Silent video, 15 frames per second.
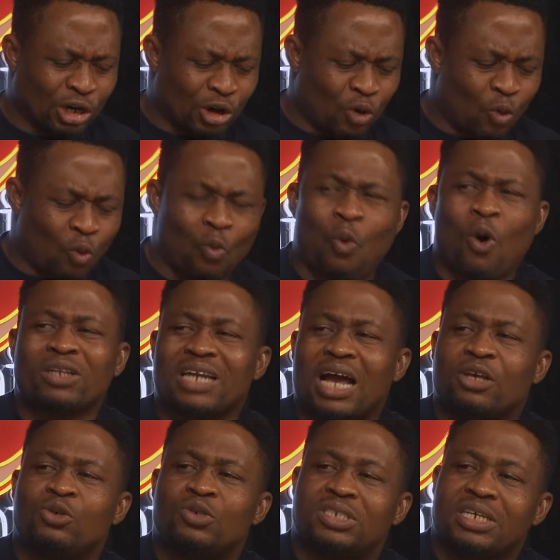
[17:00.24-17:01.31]
what are you
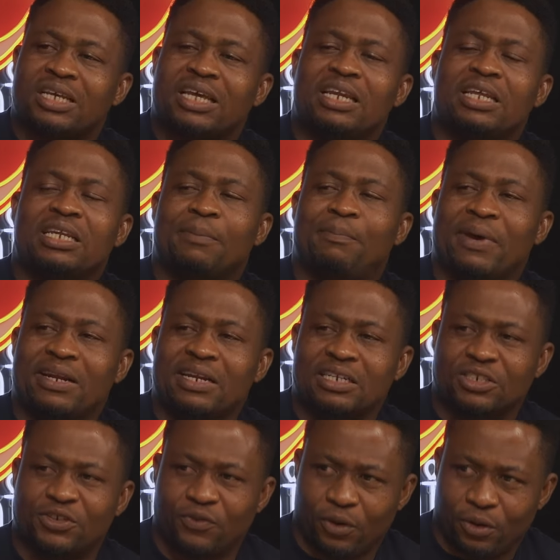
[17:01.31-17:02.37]
seeking independence
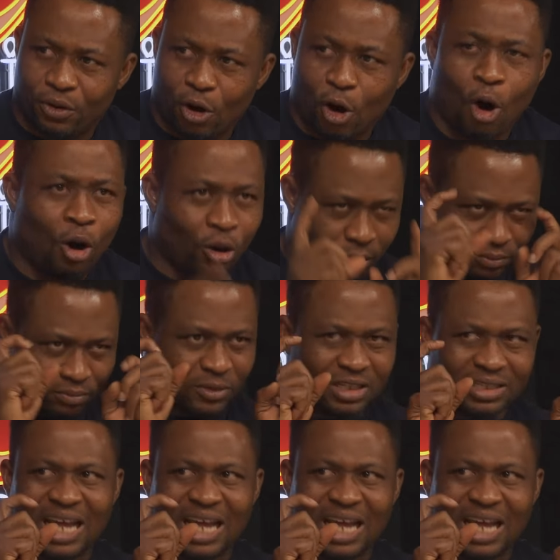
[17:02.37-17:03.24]
for? Or that